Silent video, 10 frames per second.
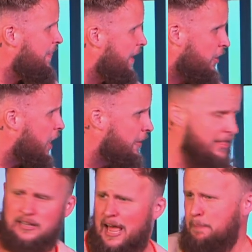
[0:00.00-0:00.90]
end that'll go to
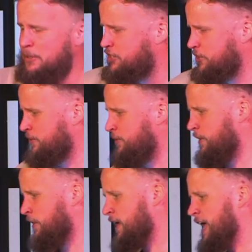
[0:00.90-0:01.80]
the club with you.
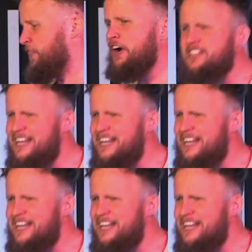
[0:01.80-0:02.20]
There's